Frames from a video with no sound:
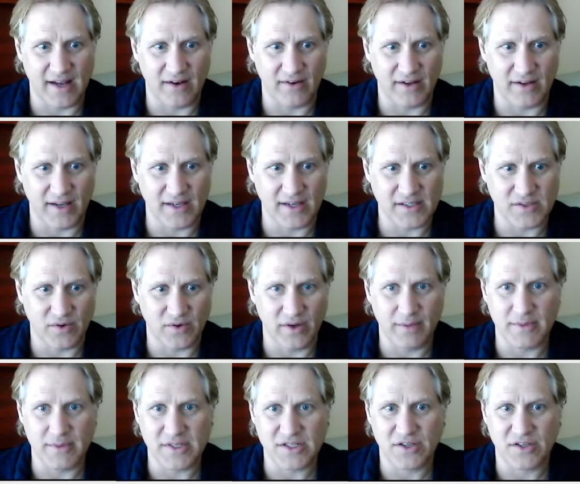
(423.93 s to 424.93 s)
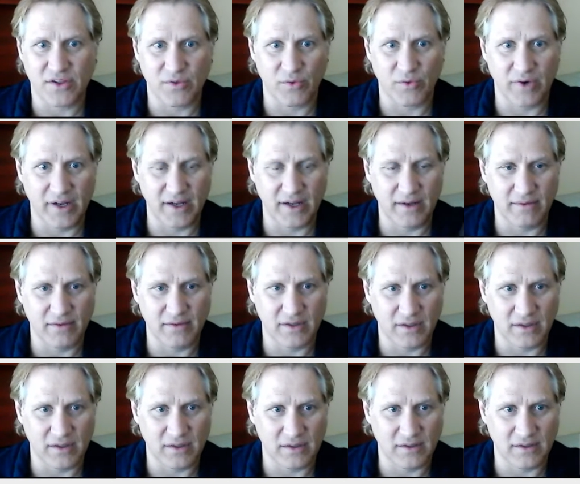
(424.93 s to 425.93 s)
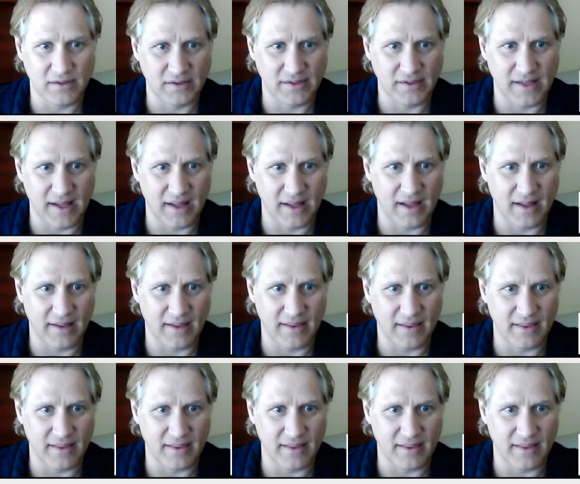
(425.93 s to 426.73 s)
Okay, so image 3, yeah.